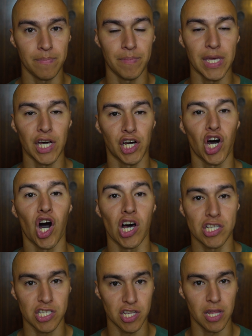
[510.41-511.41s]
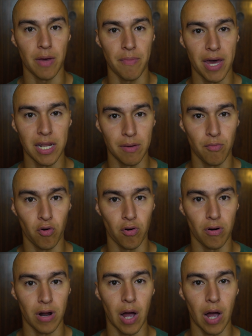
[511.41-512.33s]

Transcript: be a cost to them anymore.